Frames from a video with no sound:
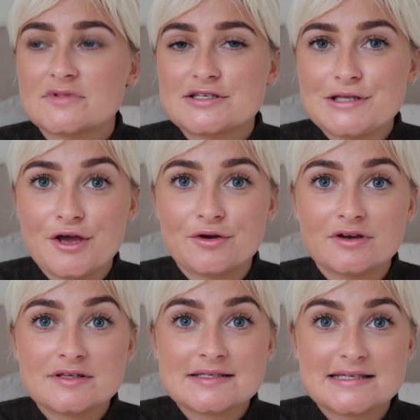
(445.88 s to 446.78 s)

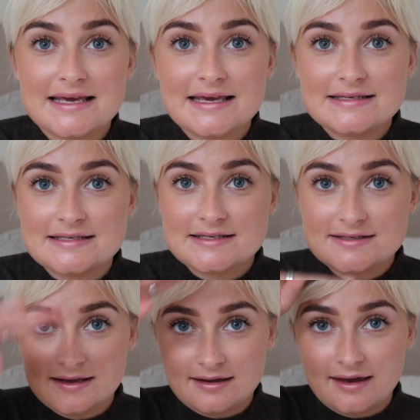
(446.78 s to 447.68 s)
slogans is
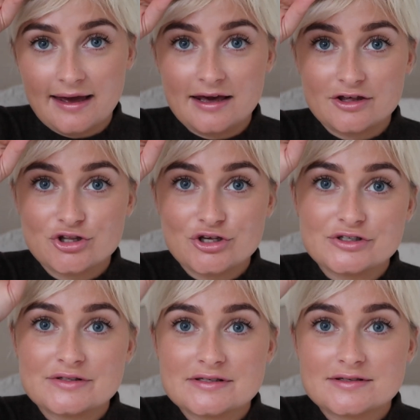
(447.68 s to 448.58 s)
skincare
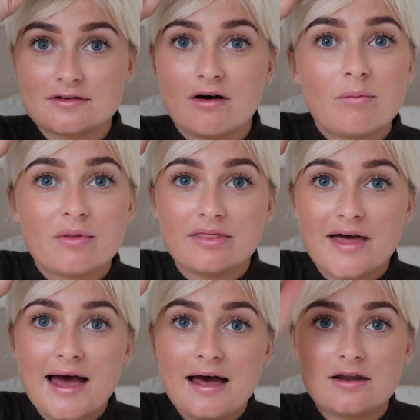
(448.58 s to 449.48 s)
shouldn't stop
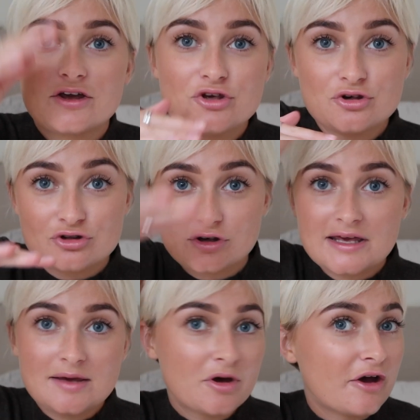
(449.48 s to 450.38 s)
there, like you should
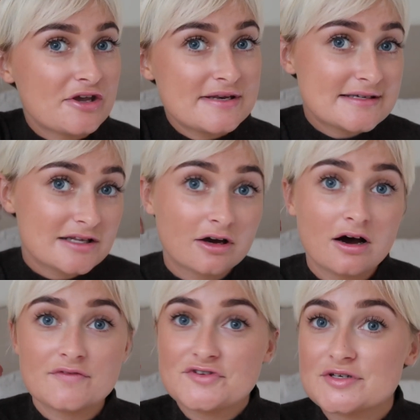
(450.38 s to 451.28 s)
keep going, you need to look
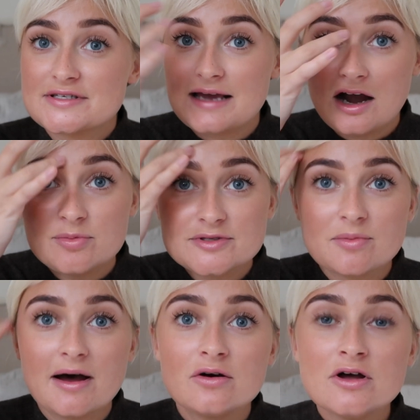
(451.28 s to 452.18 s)
after your scalp as
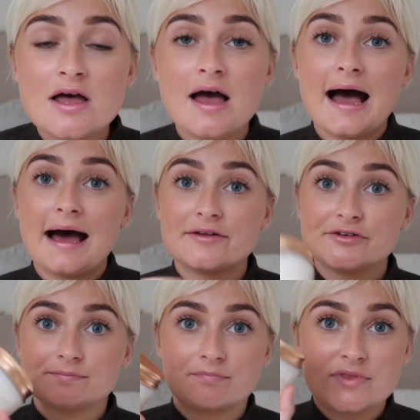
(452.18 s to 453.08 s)
well,
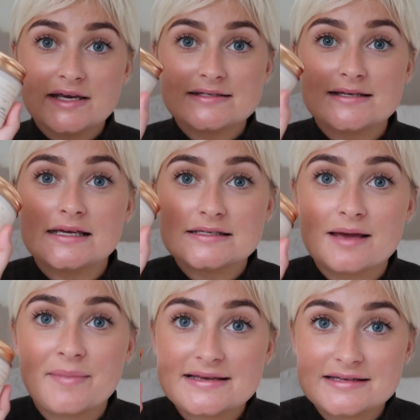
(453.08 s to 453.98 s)
and this is
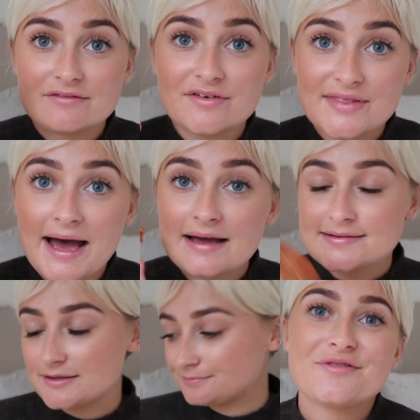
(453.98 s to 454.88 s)
amazing for
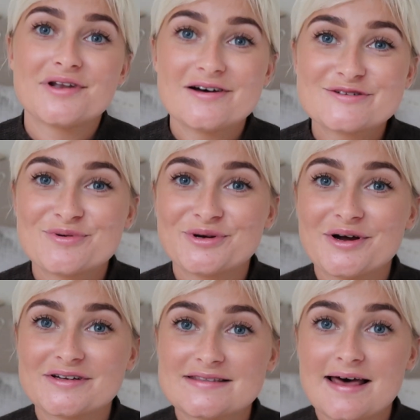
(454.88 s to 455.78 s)
that. So the last
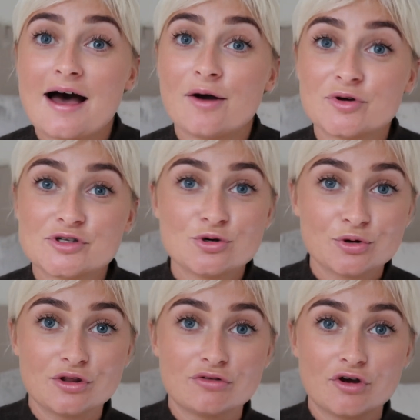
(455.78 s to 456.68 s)
product that I want to
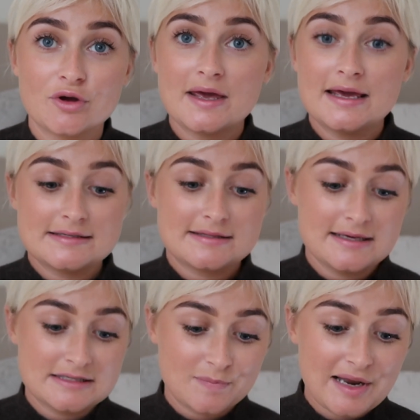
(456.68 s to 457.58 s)
talk you through is
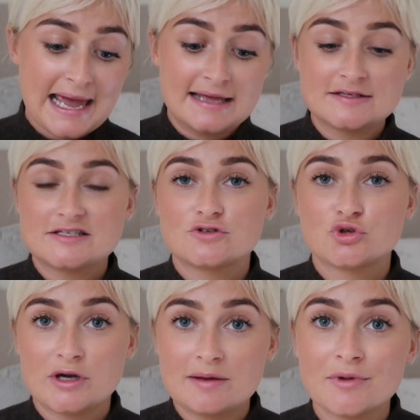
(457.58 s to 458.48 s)
the split end
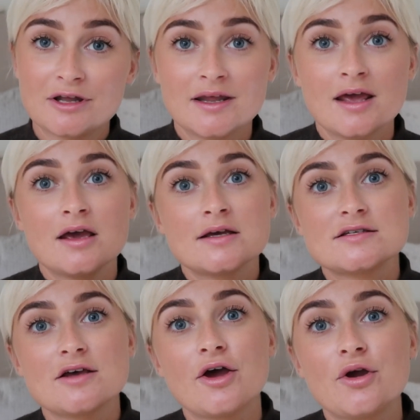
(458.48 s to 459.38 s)
treatment.
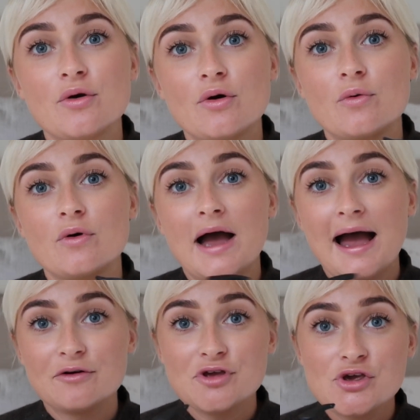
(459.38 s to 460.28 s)
So
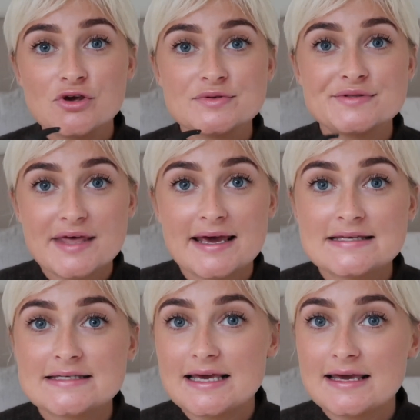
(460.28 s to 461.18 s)
how you use
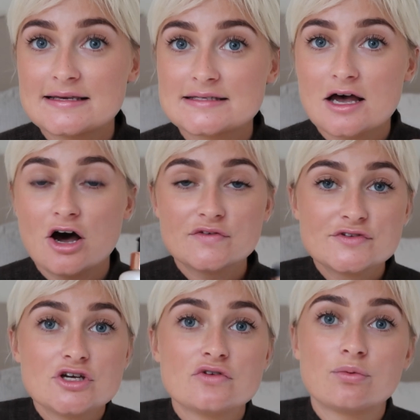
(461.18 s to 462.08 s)
this is
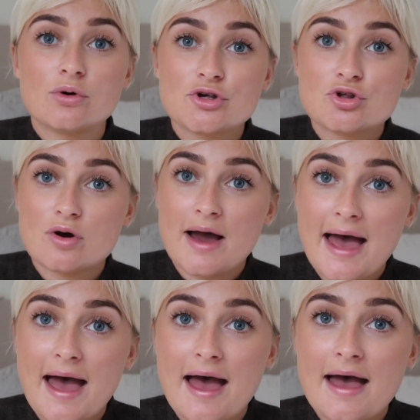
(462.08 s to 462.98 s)
after you've washed your
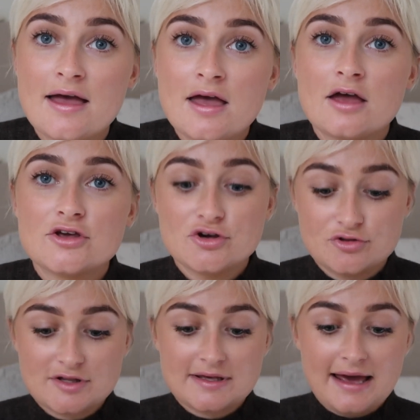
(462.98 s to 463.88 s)
hair, you
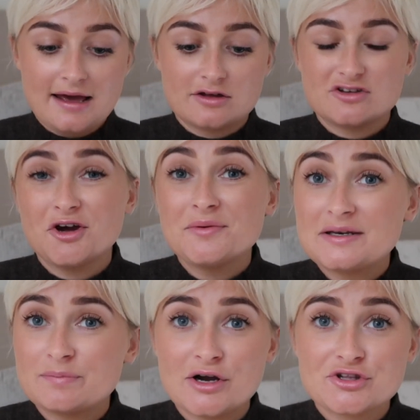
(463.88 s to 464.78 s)
just get, you don't
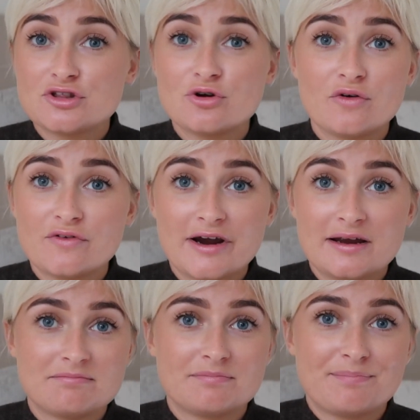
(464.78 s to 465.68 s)
need much, not a
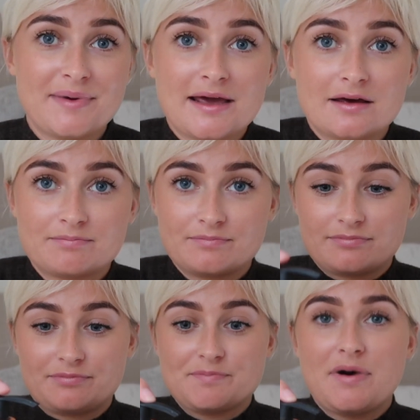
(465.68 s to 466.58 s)
very big
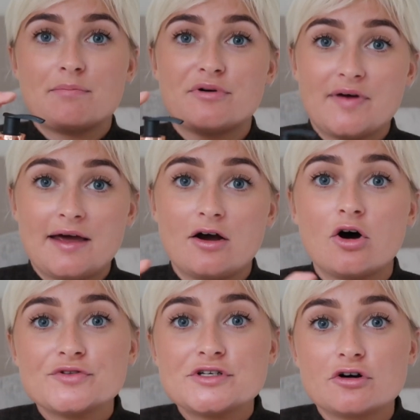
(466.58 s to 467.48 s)
pump of it,
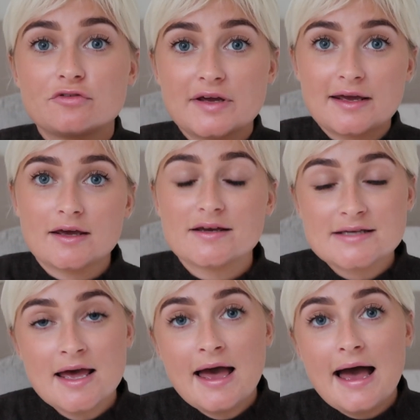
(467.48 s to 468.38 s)
onto your fingers,
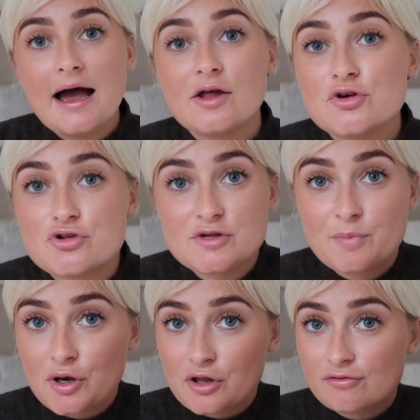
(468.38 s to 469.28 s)
and you just
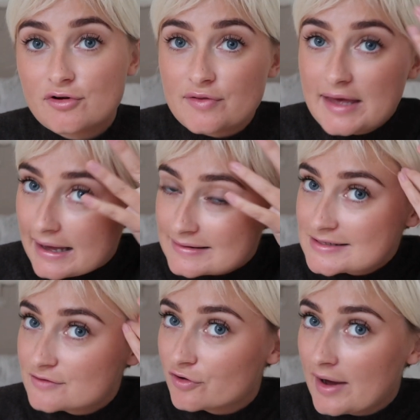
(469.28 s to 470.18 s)
put it through the
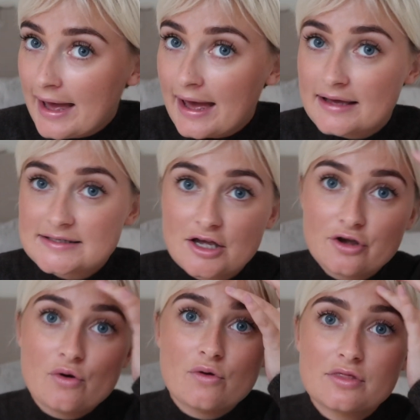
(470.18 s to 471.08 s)
ends of your hair.
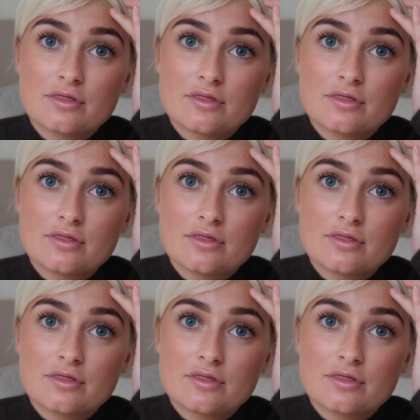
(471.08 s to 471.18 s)
So